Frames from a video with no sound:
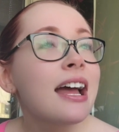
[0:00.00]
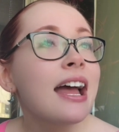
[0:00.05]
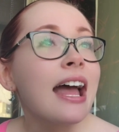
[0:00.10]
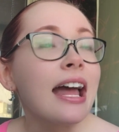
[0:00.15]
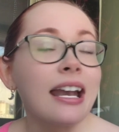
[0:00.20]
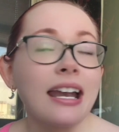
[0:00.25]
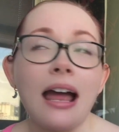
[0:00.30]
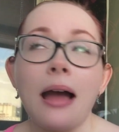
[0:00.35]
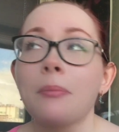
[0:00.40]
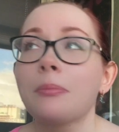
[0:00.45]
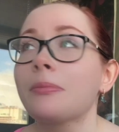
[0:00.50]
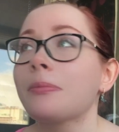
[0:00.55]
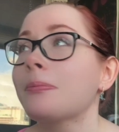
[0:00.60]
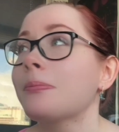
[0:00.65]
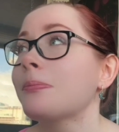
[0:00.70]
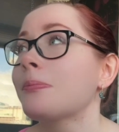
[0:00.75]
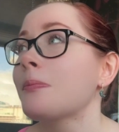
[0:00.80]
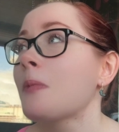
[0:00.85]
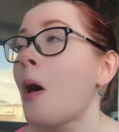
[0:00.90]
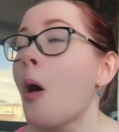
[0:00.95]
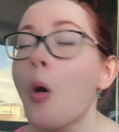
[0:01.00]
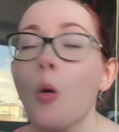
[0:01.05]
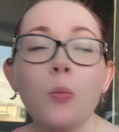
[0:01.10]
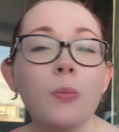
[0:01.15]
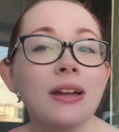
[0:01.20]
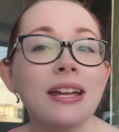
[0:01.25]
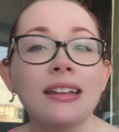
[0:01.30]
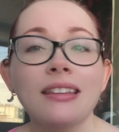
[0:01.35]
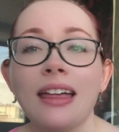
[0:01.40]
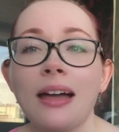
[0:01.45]
And I'm
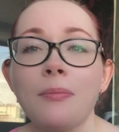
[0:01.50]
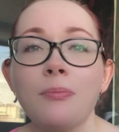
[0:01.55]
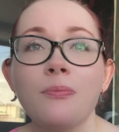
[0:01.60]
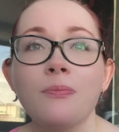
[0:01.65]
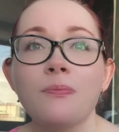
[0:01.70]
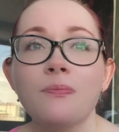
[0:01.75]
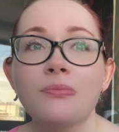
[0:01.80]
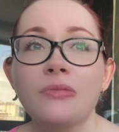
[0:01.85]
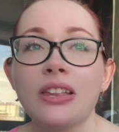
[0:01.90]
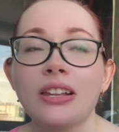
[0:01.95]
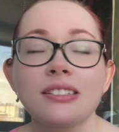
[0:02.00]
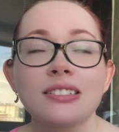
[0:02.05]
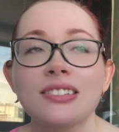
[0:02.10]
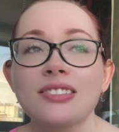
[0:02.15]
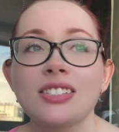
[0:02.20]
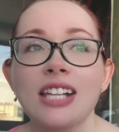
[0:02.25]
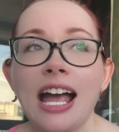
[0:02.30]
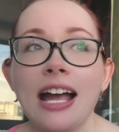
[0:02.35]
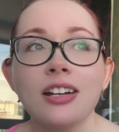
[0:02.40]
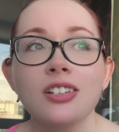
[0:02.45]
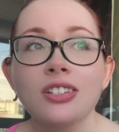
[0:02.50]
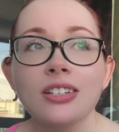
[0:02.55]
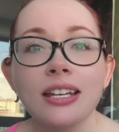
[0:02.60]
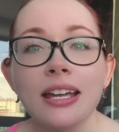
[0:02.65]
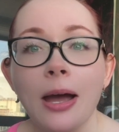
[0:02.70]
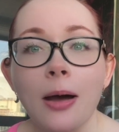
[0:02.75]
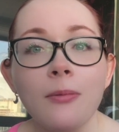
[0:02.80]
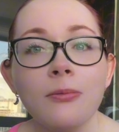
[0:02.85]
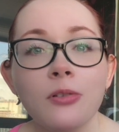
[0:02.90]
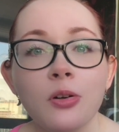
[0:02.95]
hoping that this is actually
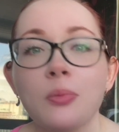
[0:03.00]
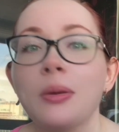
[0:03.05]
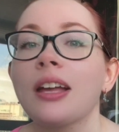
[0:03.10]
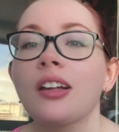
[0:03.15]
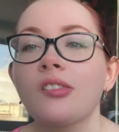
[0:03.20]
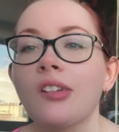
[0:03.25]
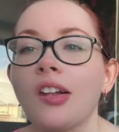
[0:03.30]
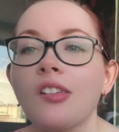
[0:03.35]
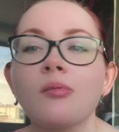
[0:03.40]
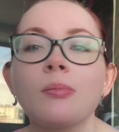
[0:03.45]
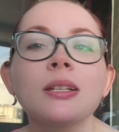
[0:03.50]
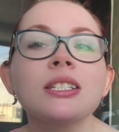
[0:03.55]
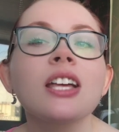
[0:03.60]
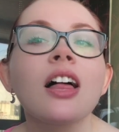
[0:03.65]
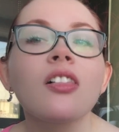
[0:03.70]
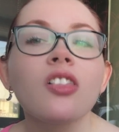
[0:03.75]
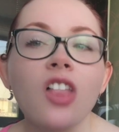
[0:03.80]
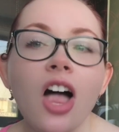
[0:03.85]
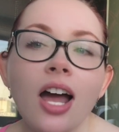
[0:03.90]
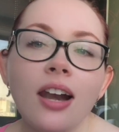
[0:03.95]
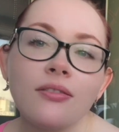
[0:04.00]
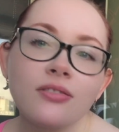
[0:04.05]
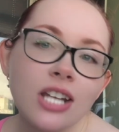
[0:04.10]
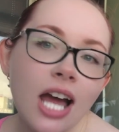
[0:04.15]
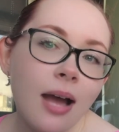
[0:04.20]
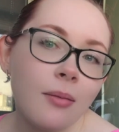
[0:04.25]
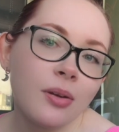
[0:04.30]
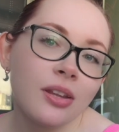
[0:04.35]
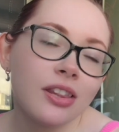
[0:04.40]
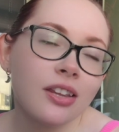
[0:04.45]
helpful, because I spent a lot of
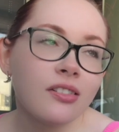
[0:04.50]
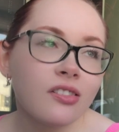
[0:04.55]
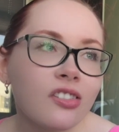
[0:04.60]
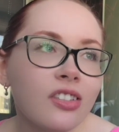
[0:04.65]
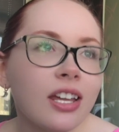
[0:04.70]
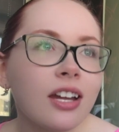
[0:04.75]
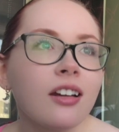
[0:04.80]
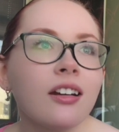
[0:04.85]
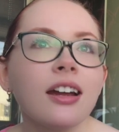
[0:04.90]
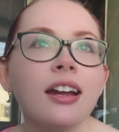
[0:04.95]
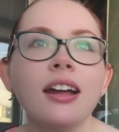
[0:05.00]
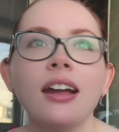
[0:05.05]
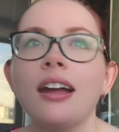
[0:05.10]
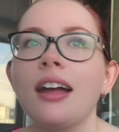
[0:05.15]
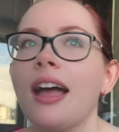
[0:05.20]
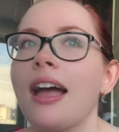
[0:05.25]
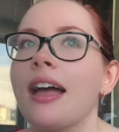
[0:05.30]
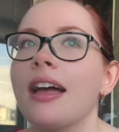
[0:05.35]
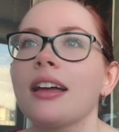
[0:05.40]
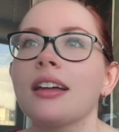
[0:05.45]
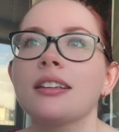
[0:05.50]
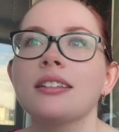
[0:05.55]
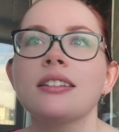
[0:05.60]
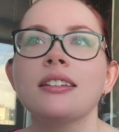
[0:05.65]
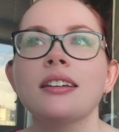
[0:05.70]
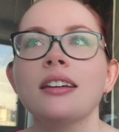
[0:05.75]
time on this theory, and